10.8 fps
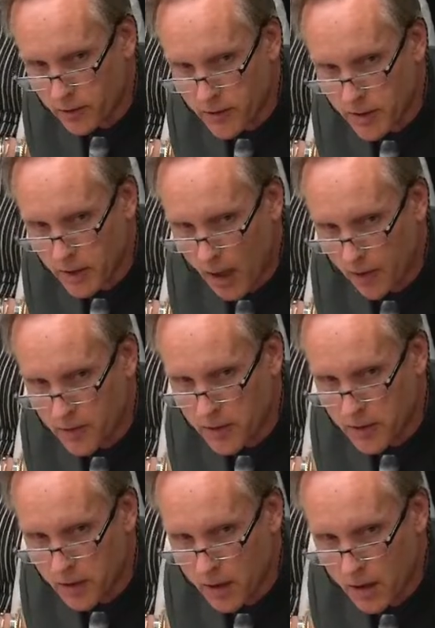
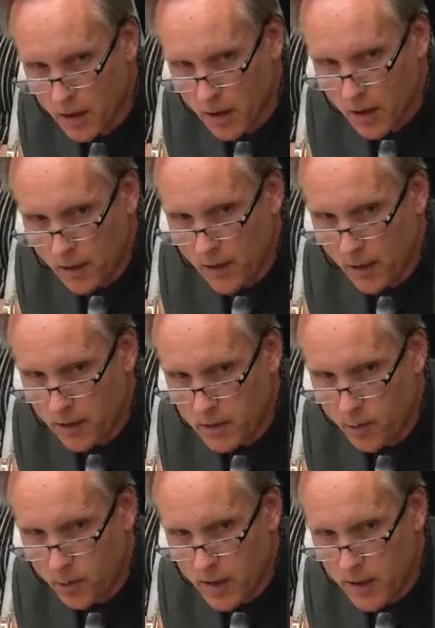steps that
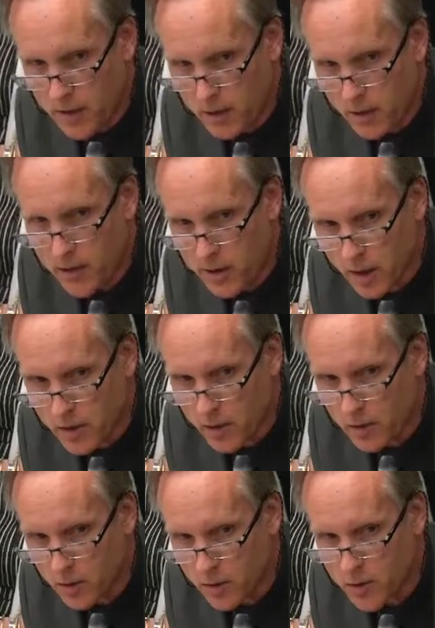we as a legislature
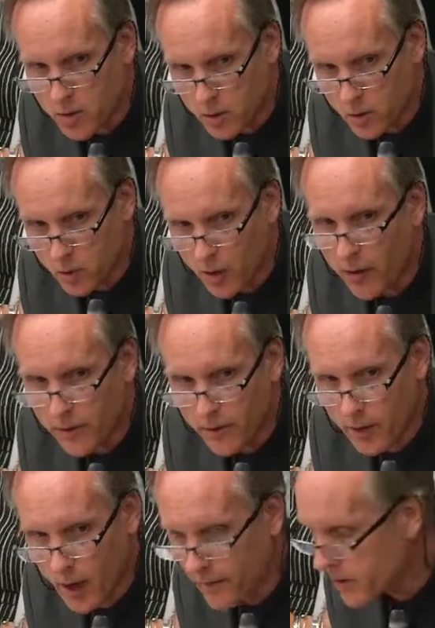could do, other
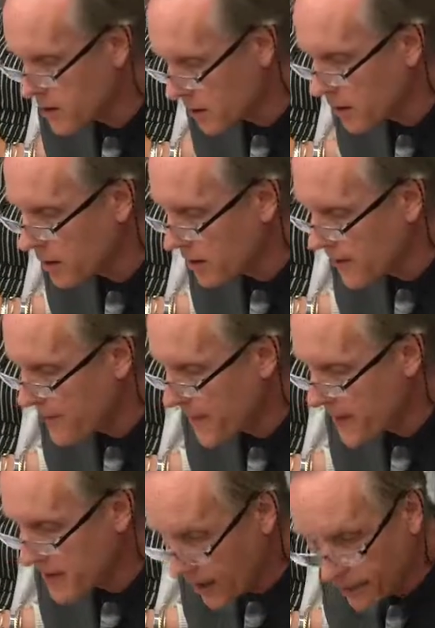than obviously
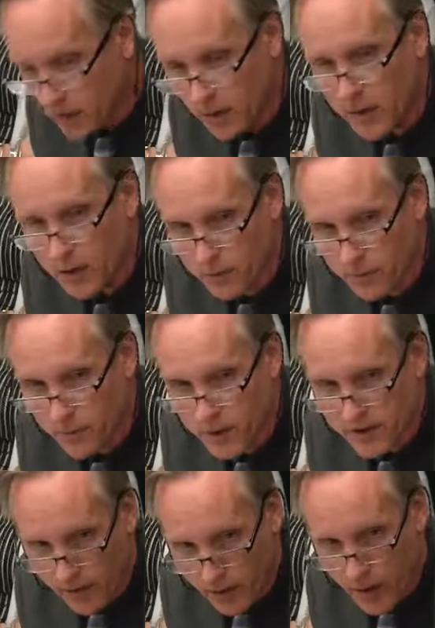definitely
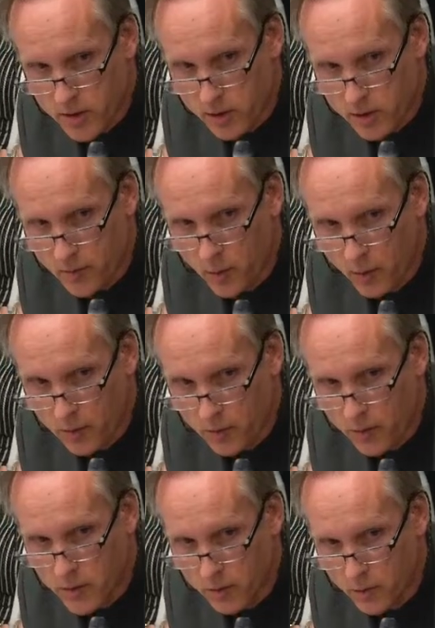this financial support,
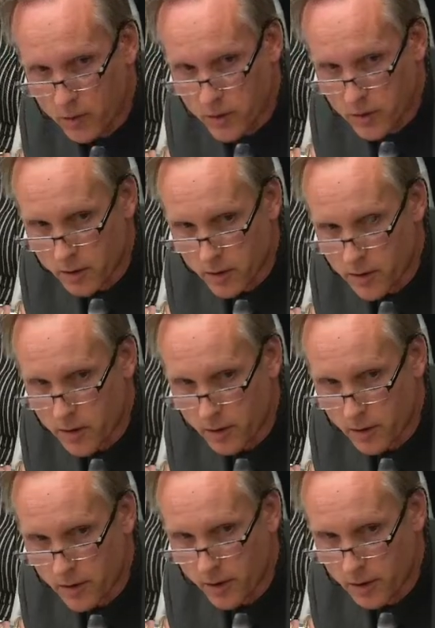which is
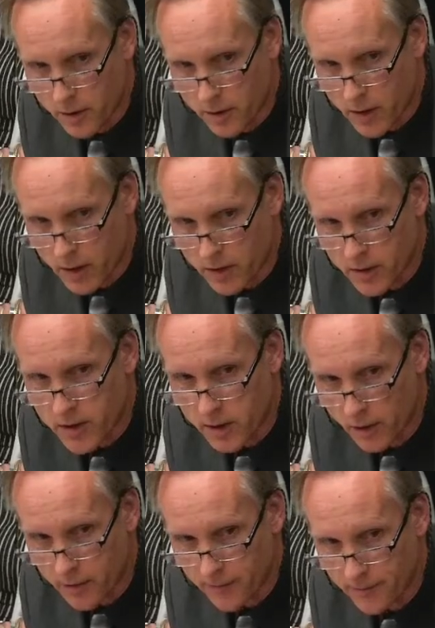a clear need to start?